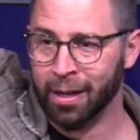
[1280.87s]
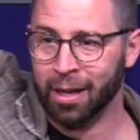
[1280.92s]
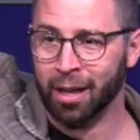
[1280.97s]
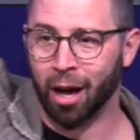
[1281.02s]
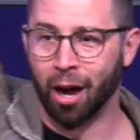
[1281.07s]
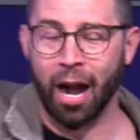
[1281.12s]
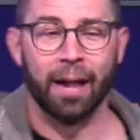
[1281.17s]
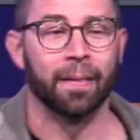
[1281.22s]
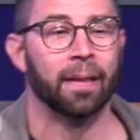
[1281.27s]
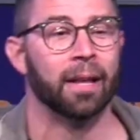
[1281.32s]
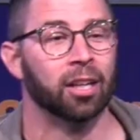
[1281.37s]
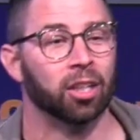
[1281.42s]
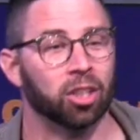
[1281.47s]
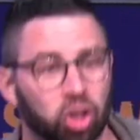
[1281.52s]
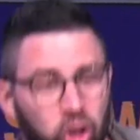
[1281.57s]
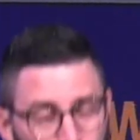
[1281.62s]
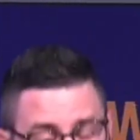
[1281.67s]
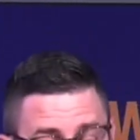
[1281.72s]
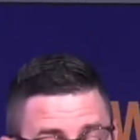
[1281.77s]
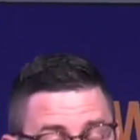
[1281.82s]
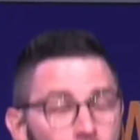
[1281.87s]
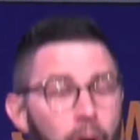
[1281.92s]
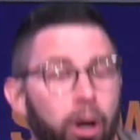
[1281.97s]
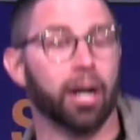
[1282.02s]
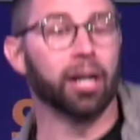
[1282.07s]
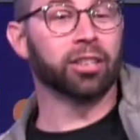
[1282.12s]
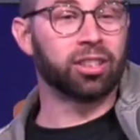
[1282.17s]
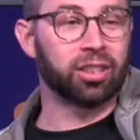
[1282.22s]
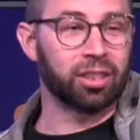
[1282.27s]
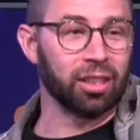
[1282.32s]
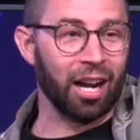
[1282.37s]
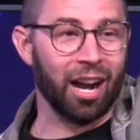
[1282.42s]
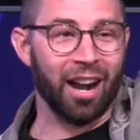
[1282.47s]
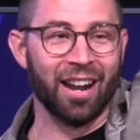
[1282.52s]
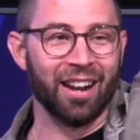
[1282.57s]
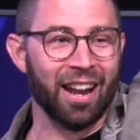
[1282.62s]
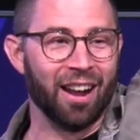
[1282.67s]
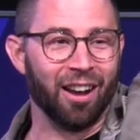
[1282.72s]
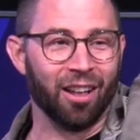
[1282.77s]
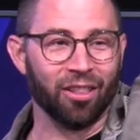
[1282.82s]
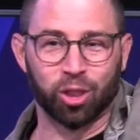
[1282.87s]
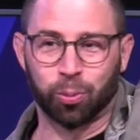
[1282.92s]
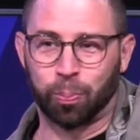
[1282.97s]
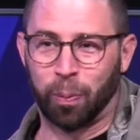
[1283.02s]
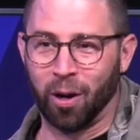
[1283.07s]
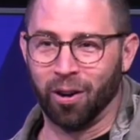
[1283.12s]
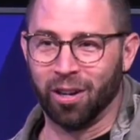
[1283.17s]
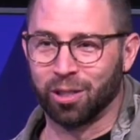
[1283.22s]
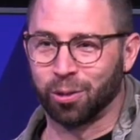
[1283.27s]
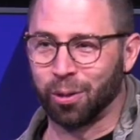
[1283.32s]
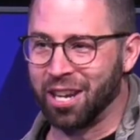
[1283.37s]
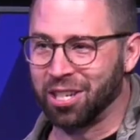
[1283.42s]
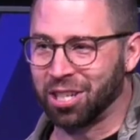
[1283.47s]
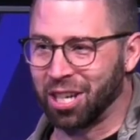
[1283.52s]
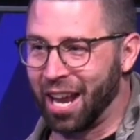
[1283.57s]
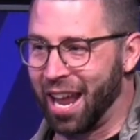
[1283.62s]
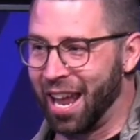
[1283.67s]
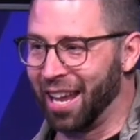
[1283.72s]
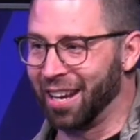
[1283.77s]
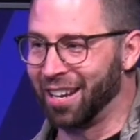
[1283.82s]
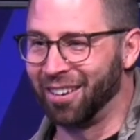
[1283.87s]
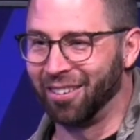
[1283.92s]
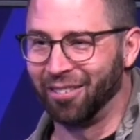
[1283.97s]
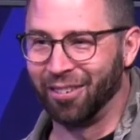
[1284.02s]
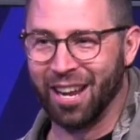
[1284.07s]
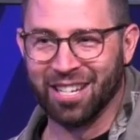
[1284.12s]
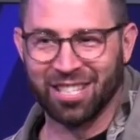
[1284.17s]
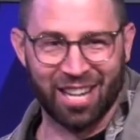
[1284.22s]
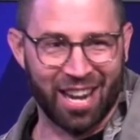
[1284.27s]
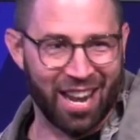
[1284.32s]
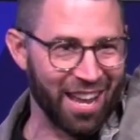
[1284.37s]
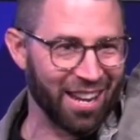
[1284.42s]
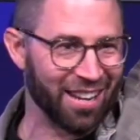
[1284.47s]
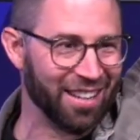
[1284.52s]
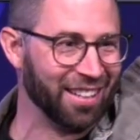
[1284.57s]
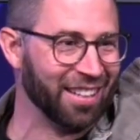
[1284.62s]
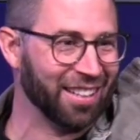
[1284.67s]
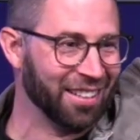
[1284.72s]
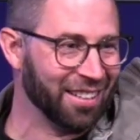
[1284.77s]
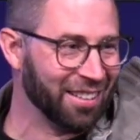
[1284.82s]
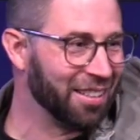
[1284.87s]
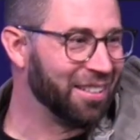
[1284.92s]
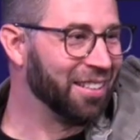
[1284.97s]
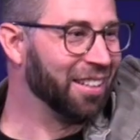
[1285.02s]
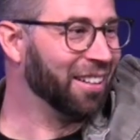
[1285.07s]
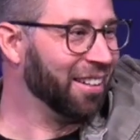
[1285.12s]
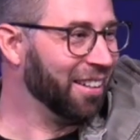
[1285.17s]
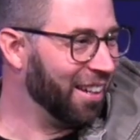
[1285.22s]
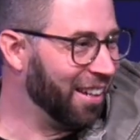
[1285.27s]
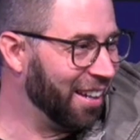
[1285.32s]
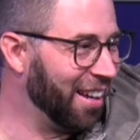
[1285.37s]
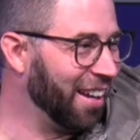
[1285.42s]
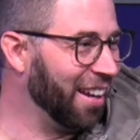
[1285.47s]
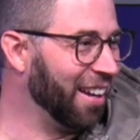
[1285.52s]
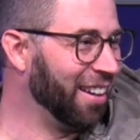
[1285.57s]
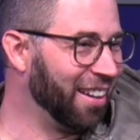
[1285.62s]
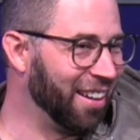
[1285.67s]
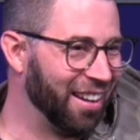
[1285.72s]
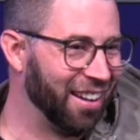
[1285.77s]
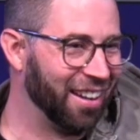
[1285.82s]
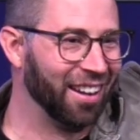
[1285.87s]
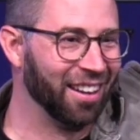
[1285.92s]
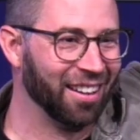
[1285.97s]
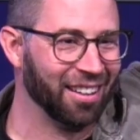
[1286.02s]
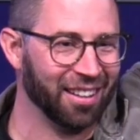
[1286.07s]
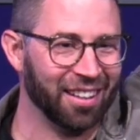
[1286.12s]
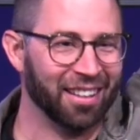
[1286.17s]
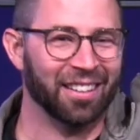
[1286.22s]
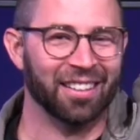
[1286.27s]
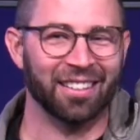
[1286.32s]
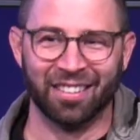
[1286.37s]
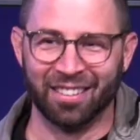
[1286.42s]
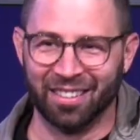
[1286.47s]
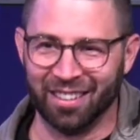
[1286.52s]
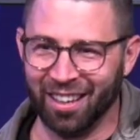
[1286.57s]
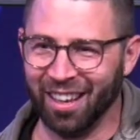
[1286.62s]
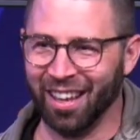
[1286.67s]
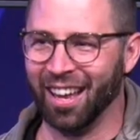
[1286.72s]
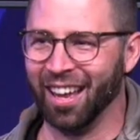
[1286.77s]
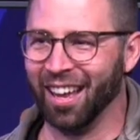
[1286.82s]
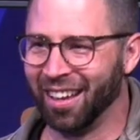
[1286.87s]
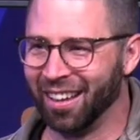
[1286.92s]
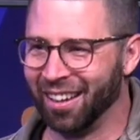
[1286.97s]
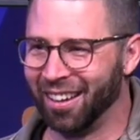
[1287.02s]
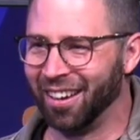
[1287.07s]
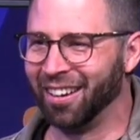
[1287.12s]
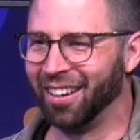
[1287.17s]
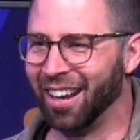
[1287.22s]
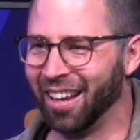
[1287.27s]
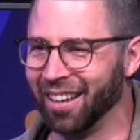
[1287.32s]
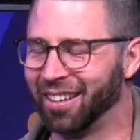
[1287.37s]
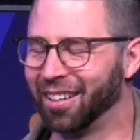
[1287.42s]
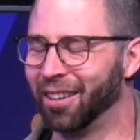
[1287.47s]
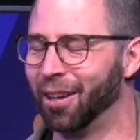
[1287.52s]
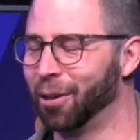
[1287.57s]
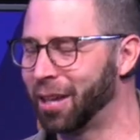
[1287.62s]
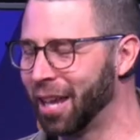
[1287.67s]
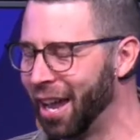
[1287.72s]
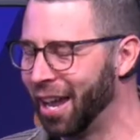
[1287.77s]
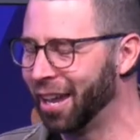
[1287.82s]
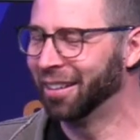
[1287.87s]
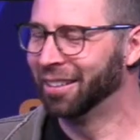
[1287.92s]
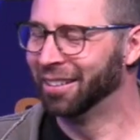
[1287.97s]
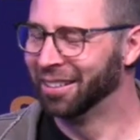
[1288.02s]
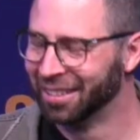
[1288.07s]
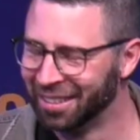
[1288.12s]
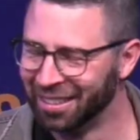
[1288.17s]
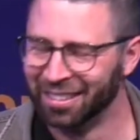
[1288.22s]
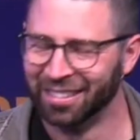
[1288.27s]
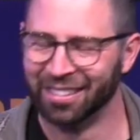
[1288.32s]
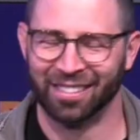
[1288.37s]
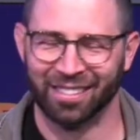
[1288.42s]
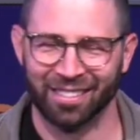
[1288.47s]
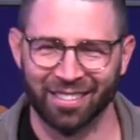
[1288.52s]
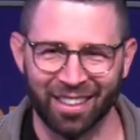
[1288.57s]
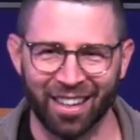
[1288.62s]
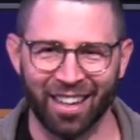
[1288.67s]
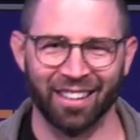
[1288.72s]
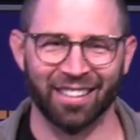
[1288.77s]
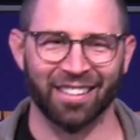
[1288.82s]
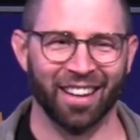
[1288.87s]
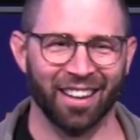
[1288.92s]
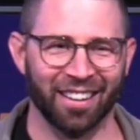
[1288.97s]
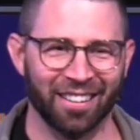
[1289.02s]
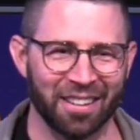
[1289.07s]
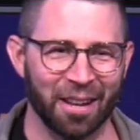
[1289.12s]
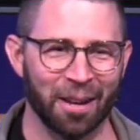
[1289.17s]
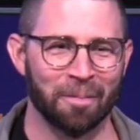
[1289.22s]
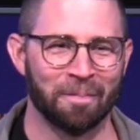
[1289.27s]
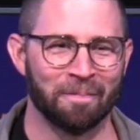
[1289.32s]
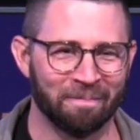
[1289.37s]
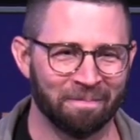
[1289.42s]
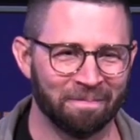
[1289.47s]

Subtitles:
All right, spewers. All right, all the spewers, raise your hand. Raise your hand. Yeah, all right, okay. Yeah.